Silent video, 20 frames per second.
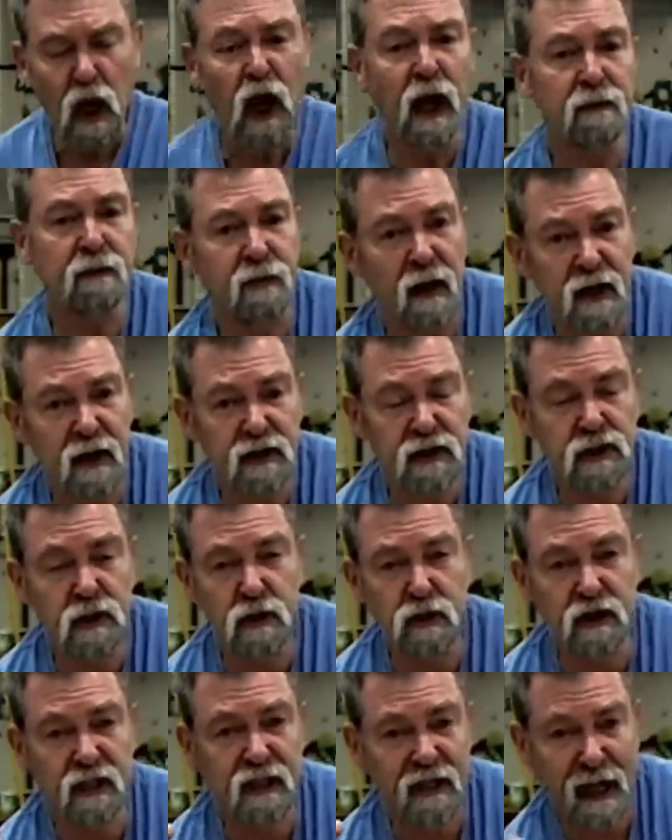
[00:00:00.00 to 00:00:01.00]
I advised
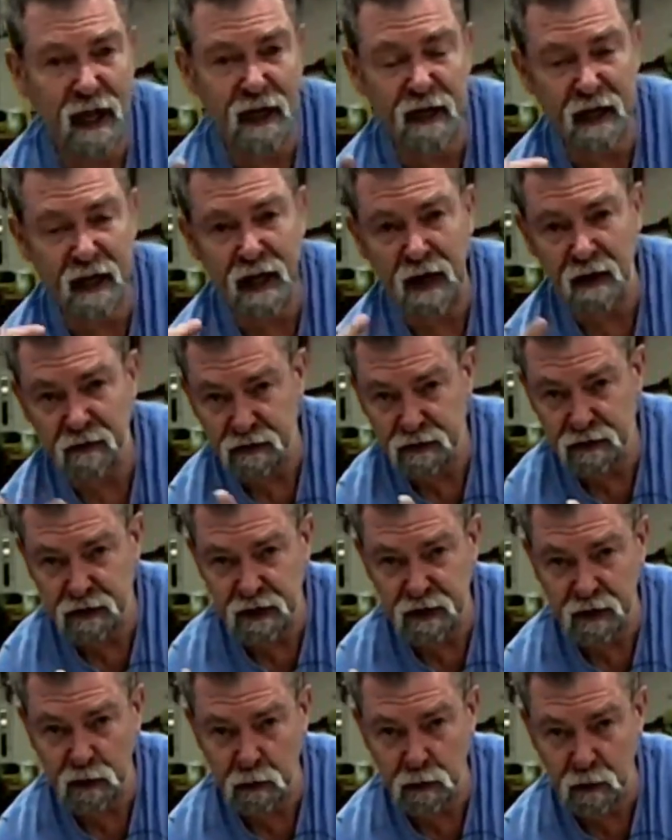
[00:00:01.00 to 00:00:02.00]
you to cut out
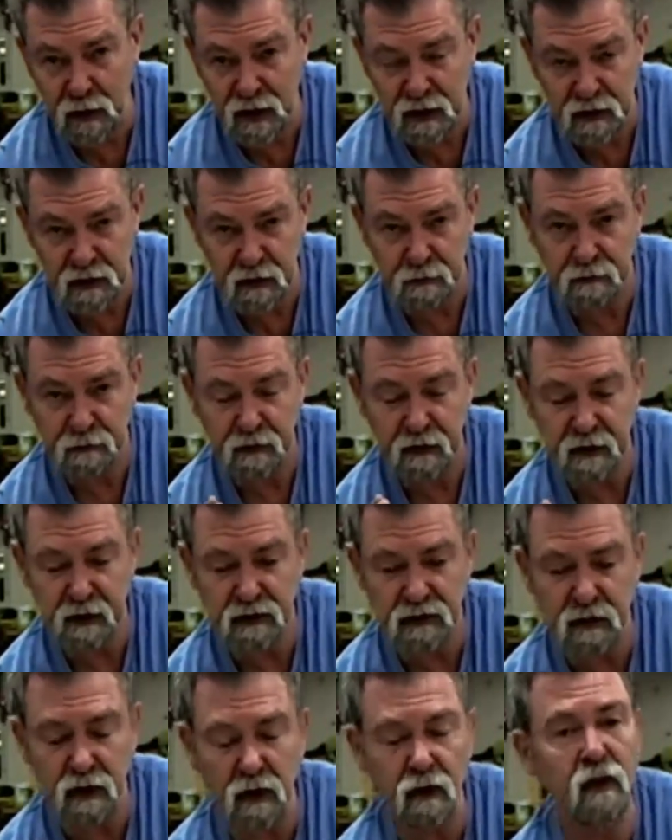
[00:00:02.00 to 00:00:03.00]
the grid
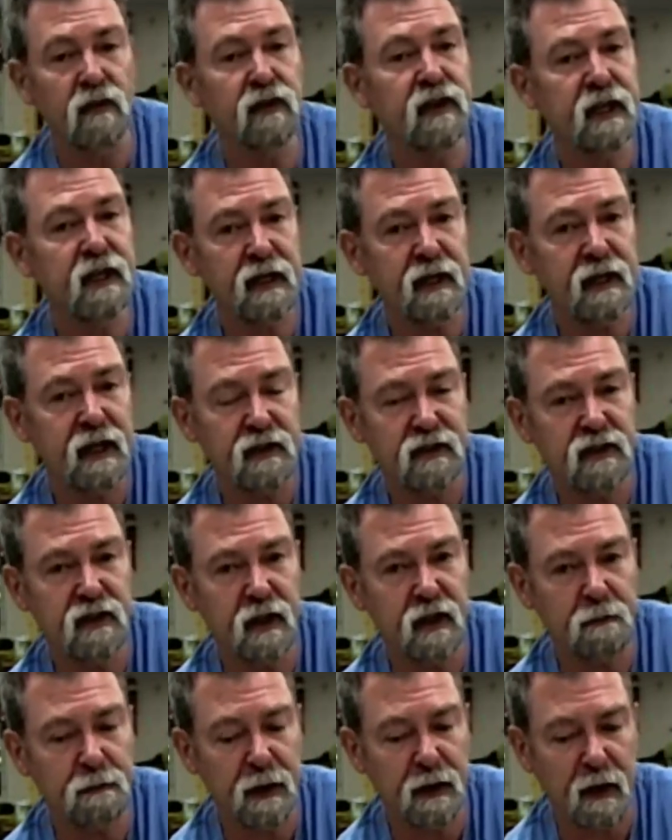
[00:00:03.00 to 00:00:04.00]
that's on the inlet to
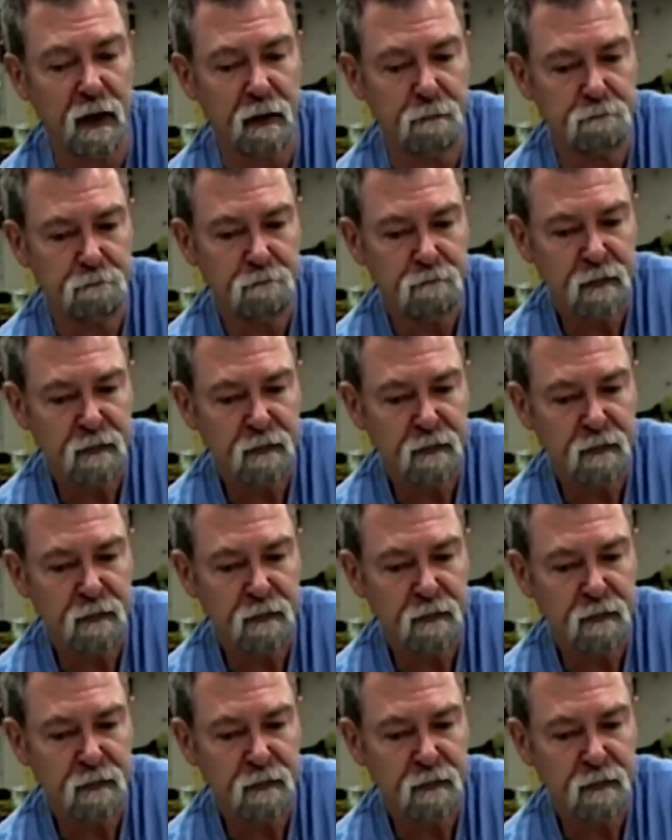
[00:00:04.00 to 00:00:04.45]
the impeller.